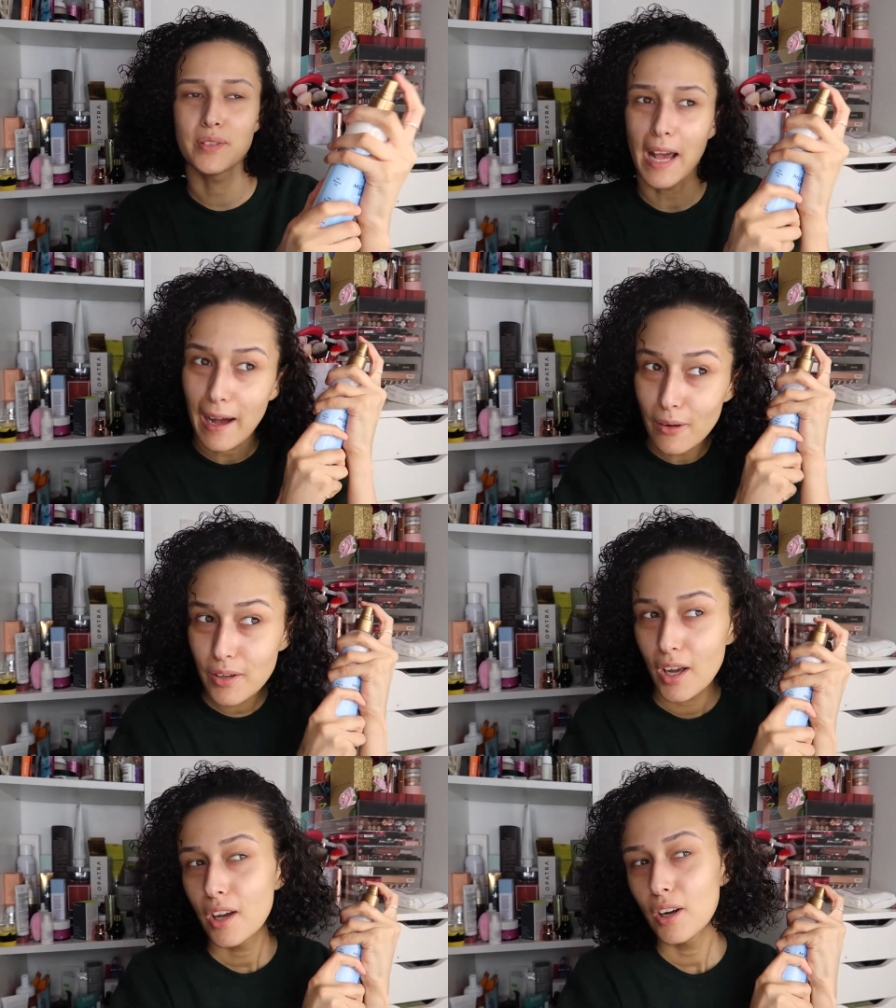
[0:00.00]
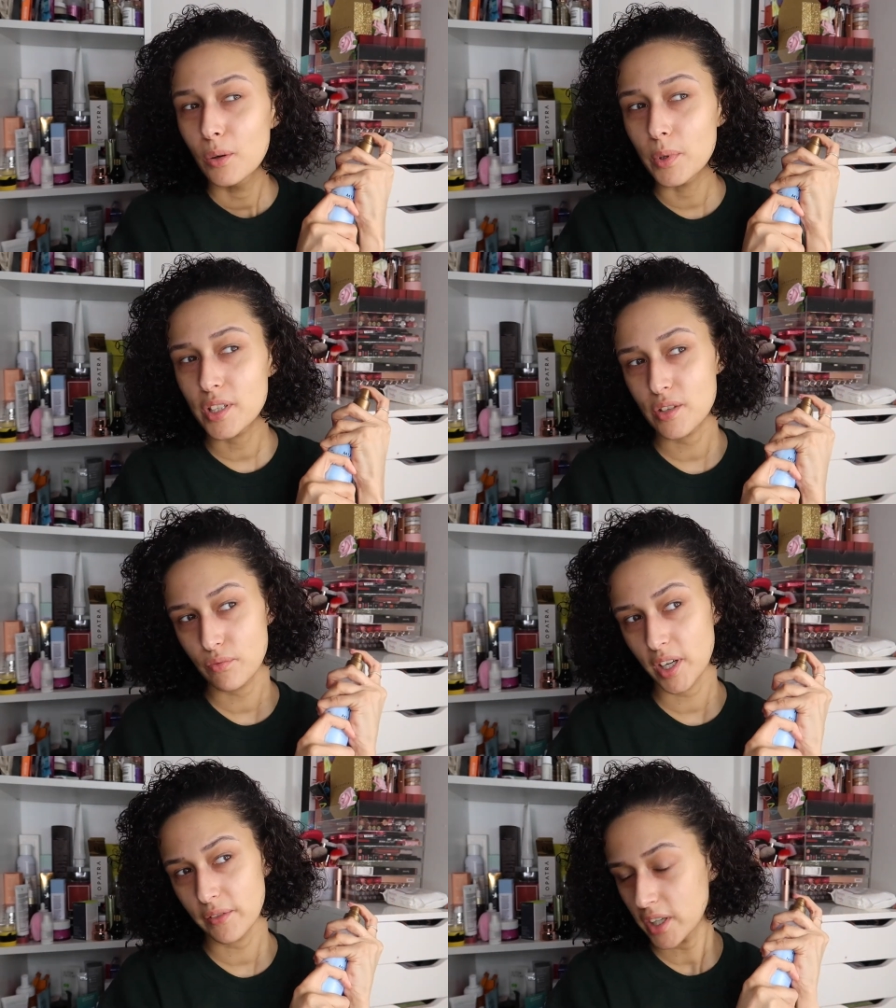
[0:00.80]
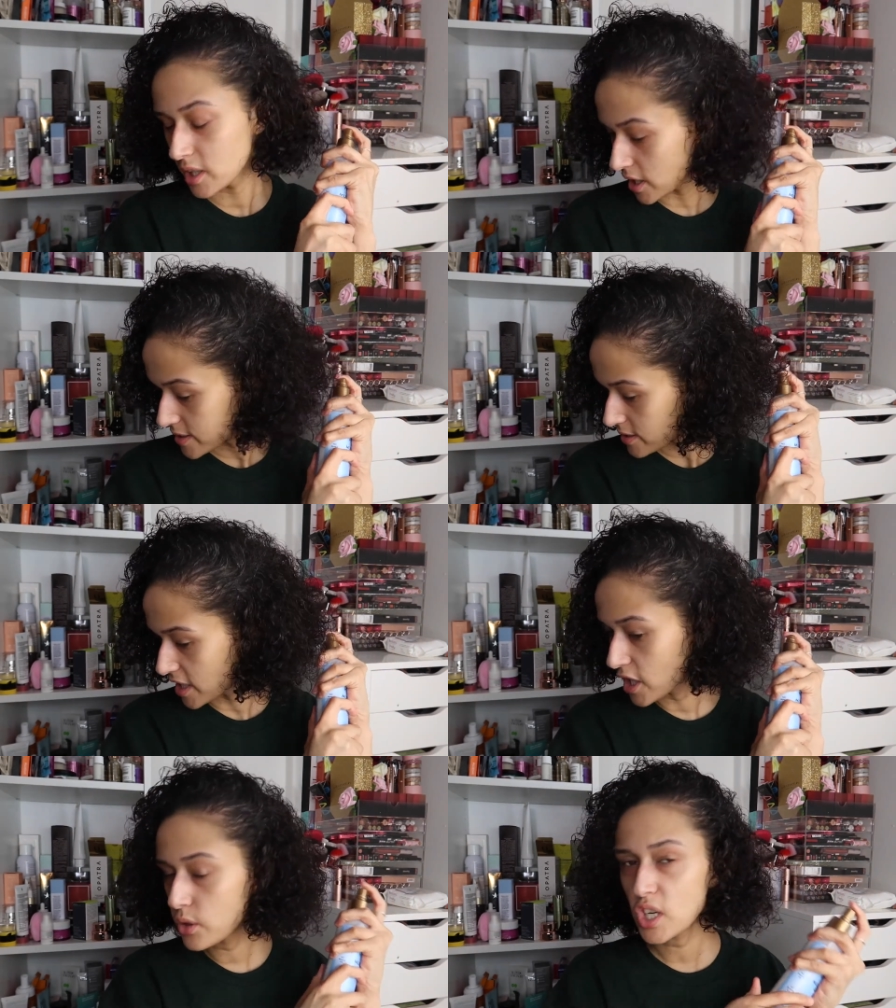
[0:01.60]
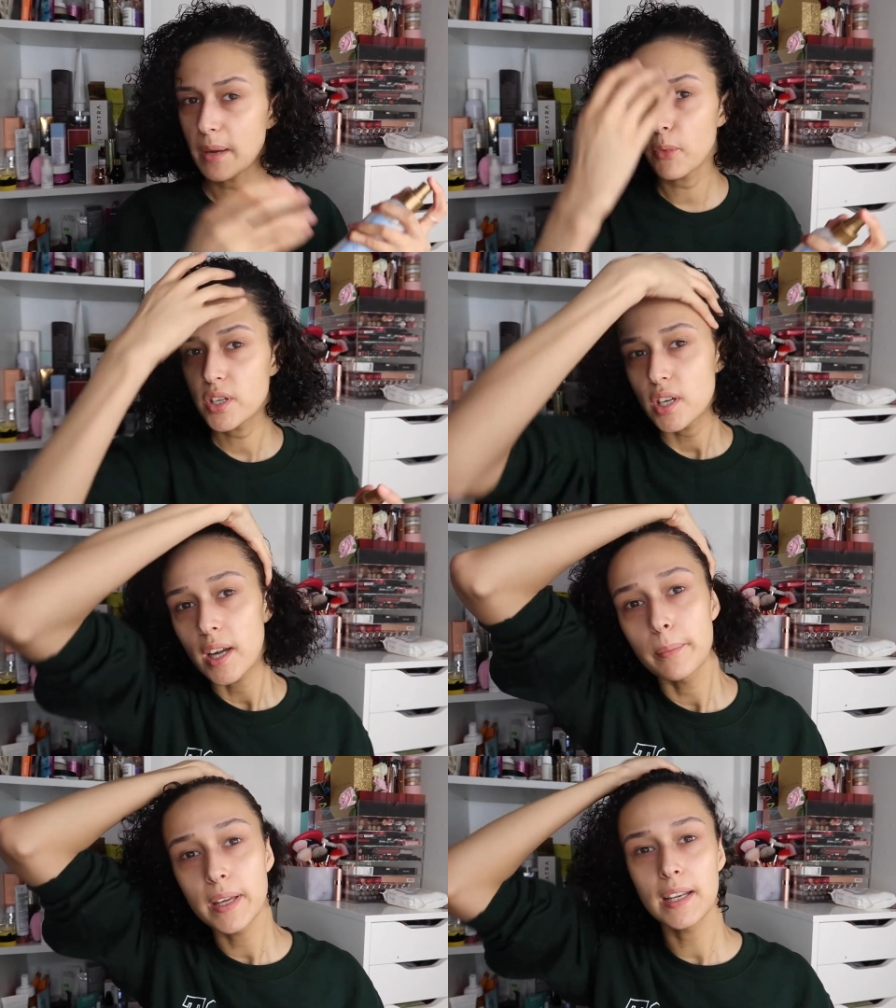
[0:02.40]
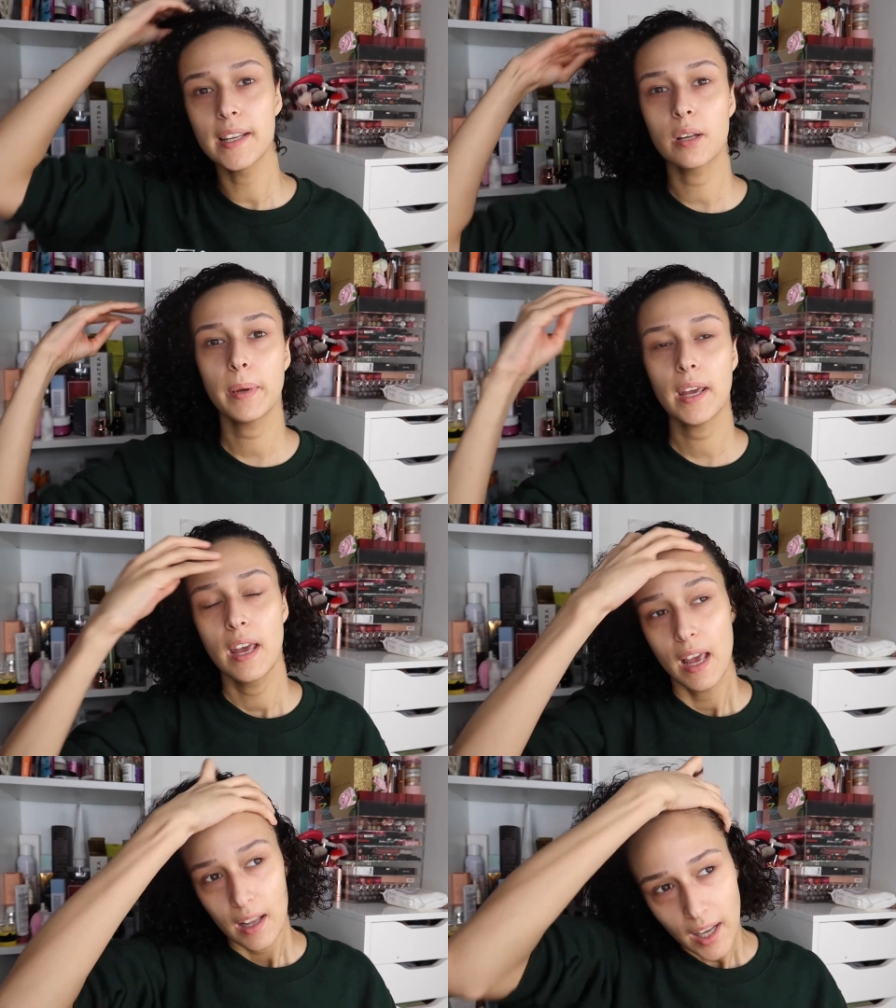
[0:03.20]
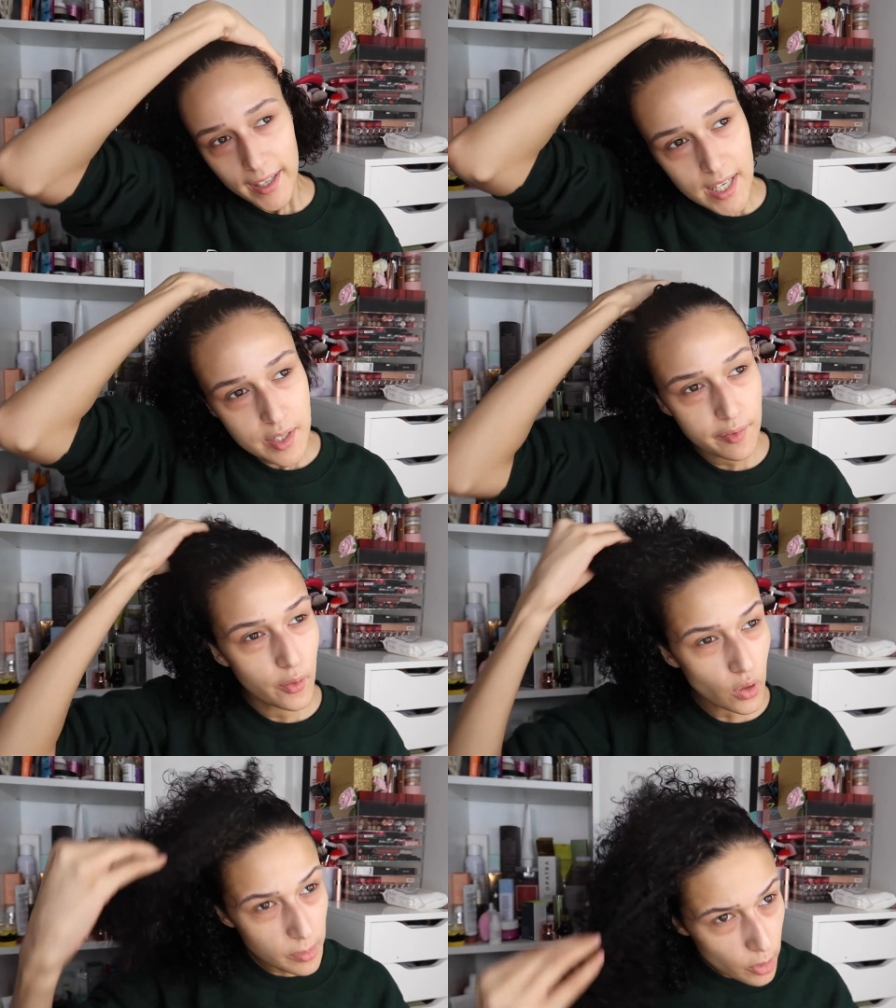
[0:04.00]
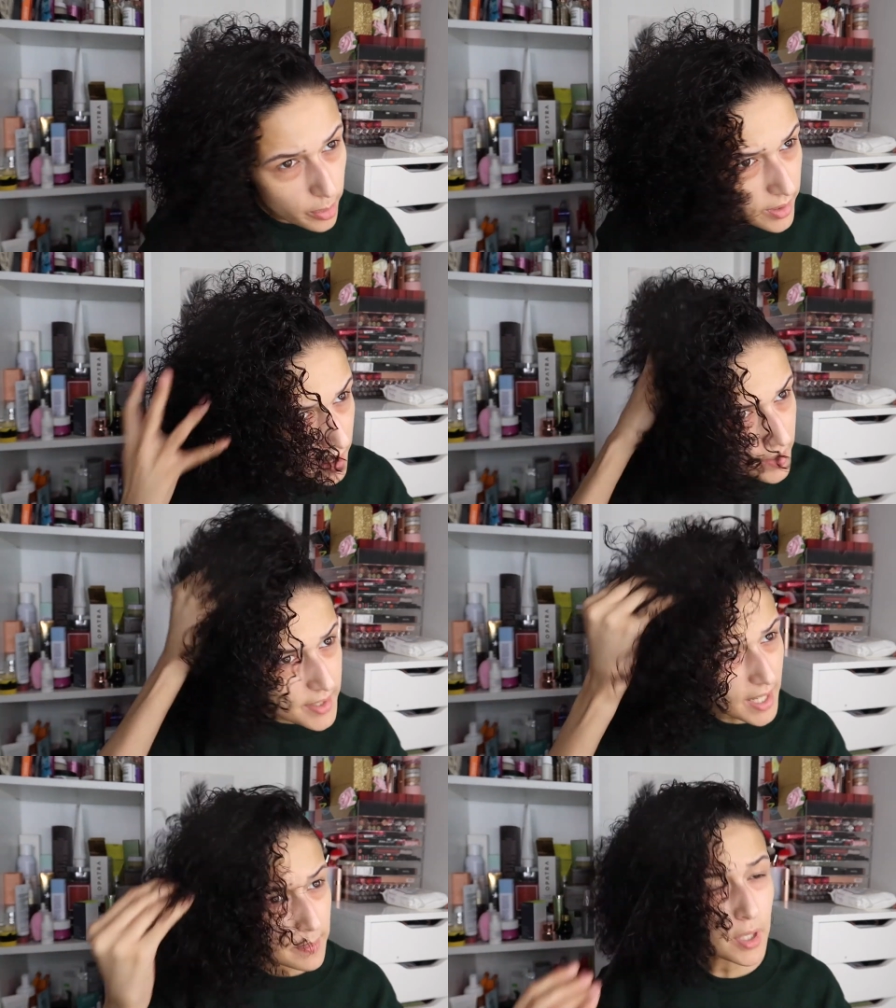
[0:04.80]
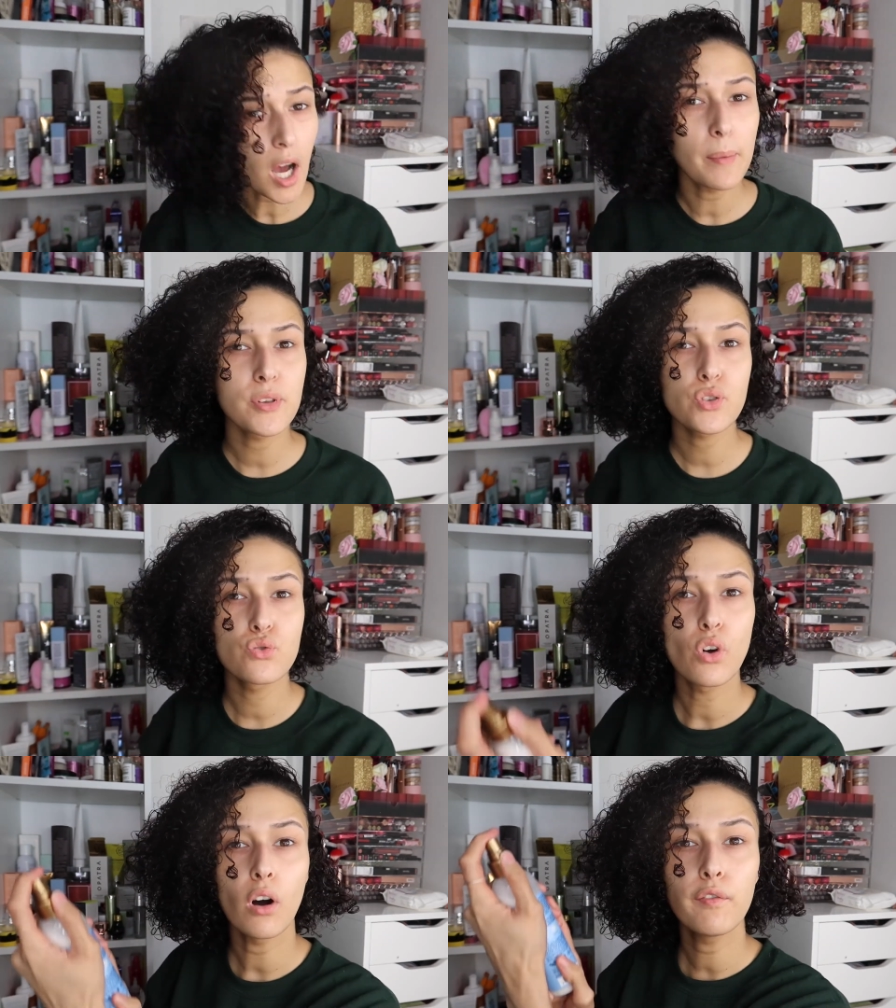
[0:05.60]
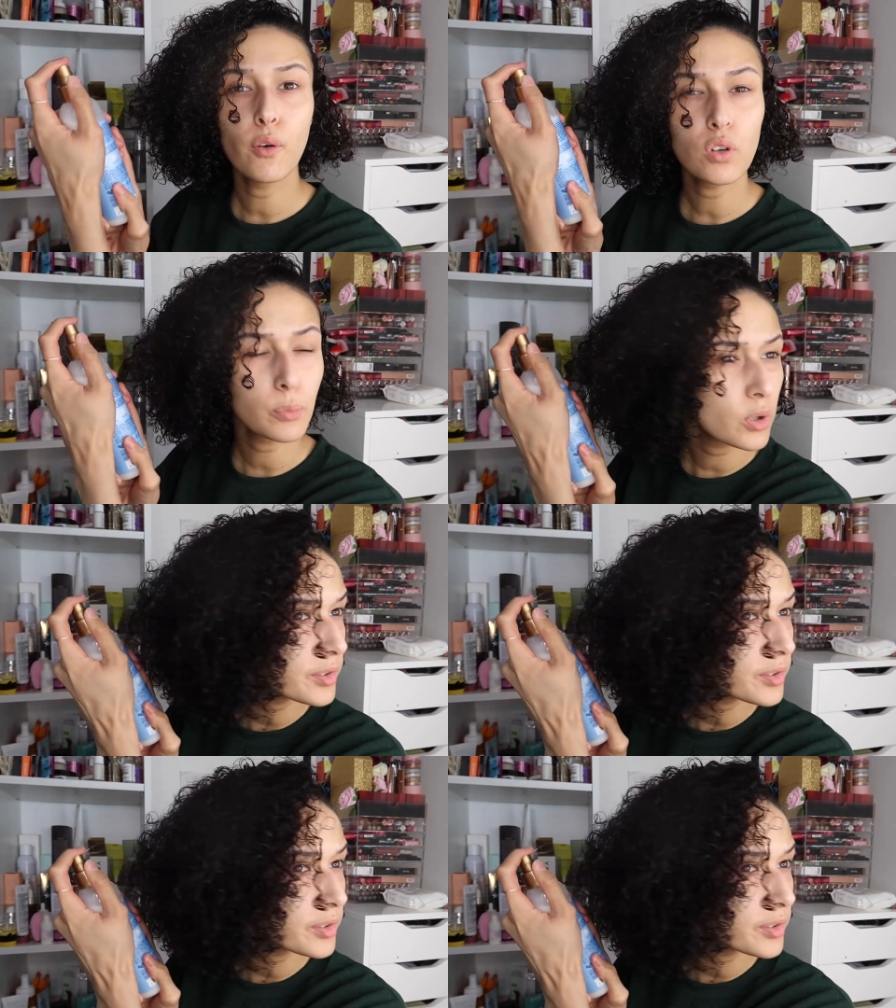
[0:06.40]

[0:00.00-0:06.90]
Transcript: down which is really really nice because I know Shea Moisture can be a little bit like it's affordable but then at the same time it's not affordable